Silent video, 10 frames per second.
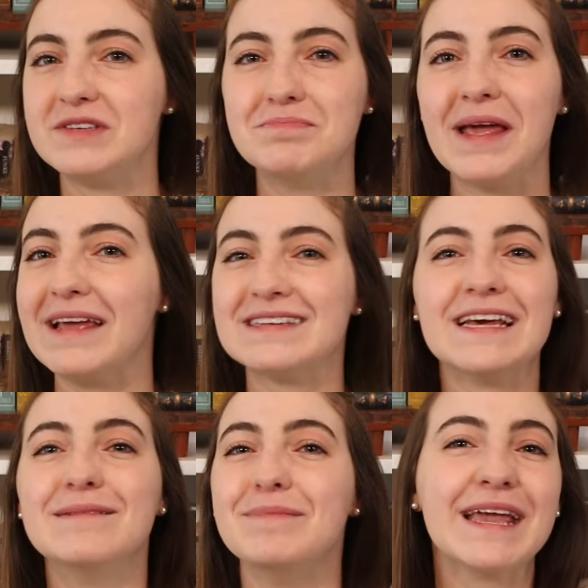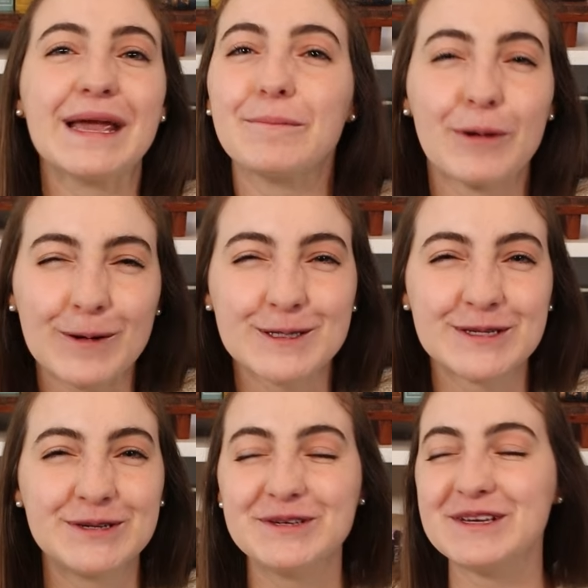making it
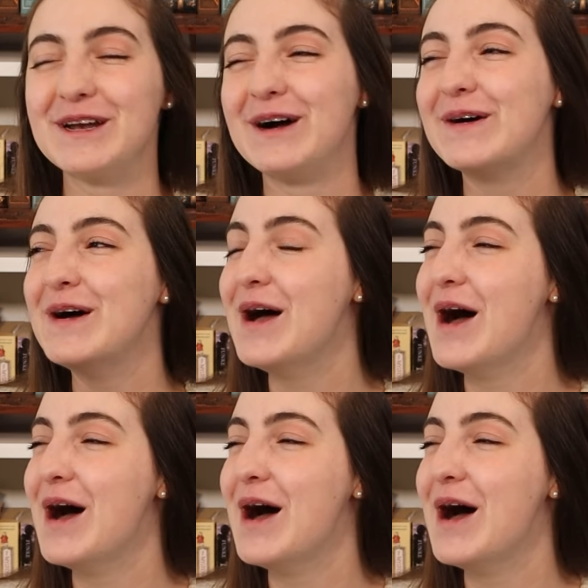personal, you know?